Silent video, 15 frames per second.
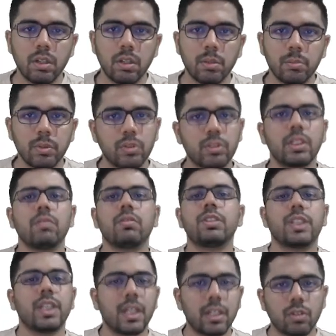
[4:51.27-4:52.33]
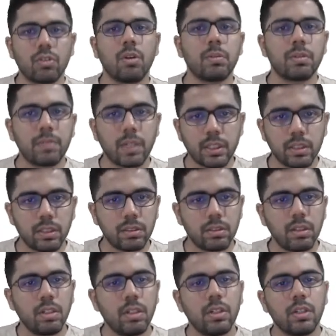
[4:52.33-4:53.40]
Because they will share a common factor.
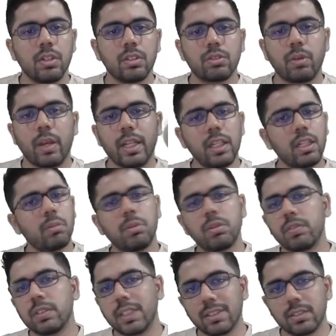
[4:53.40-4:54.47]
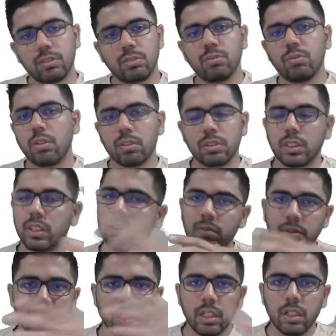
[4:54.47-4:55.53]
So any number which has a 2 or a 3
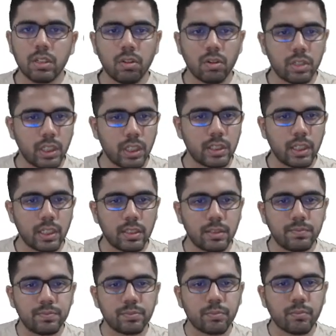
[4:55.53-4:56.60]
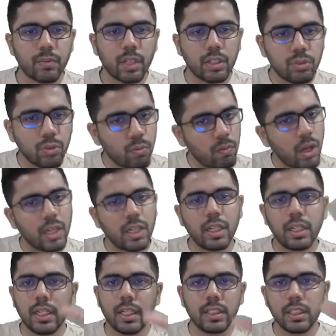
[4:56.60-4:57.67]
will not take that. So 1 and
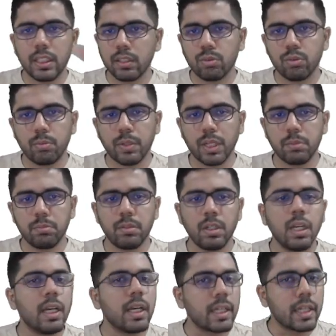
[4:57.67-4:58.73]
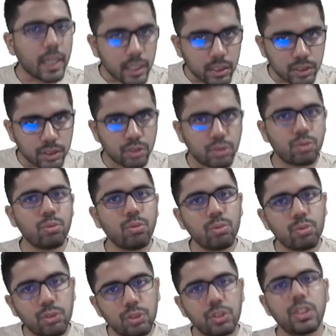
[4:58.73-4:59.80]
18 are co-prime. Next 2,
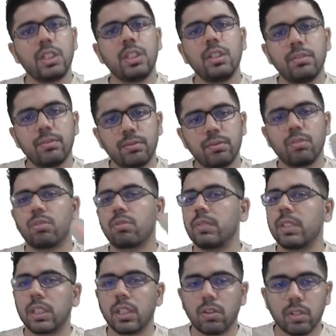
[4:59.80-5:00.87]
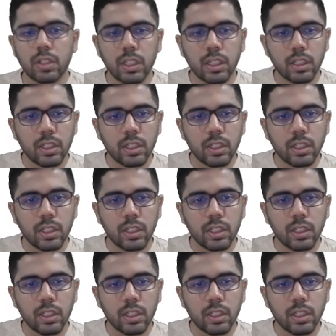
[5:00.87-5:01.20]
3, 4 we cannot take.